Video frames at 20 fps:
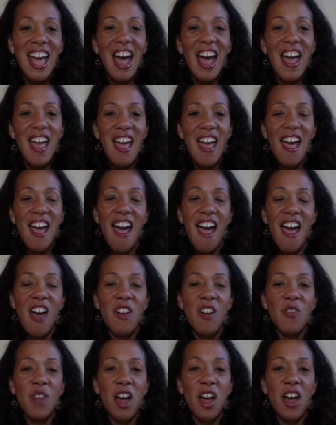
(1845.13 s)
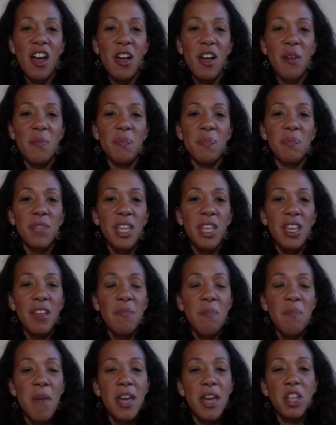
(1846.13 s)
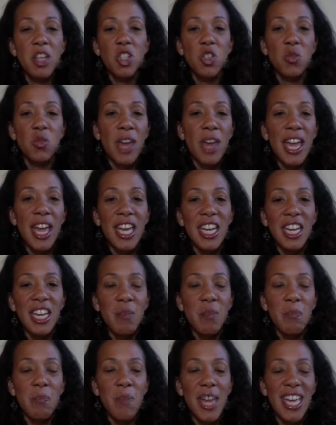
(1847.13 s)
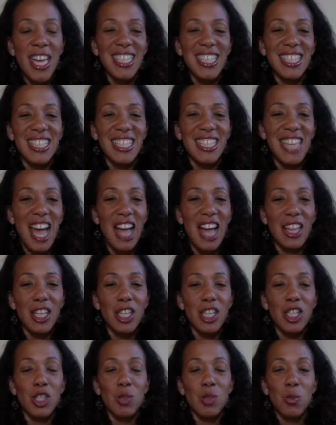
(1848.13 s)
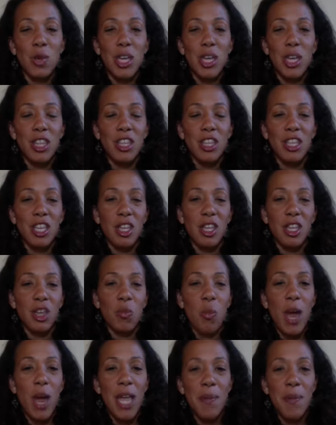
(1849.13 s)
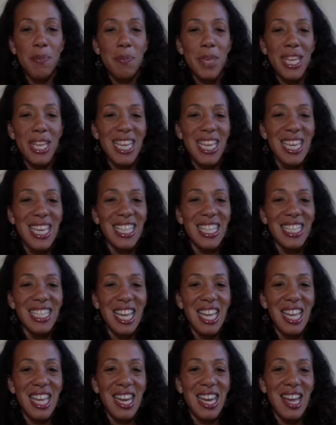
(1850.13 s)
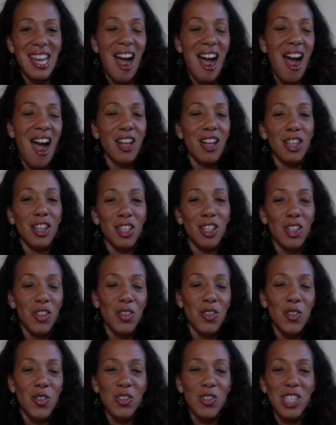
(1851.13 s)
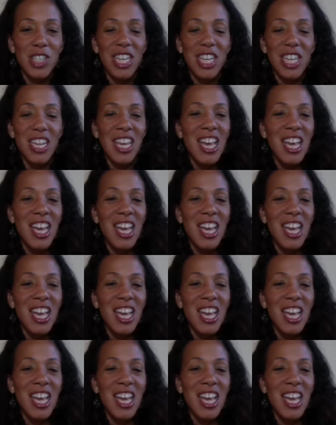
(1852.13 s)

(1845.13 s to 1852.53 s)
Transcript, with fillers: I have Mediterranean-based salads with white beans and olives and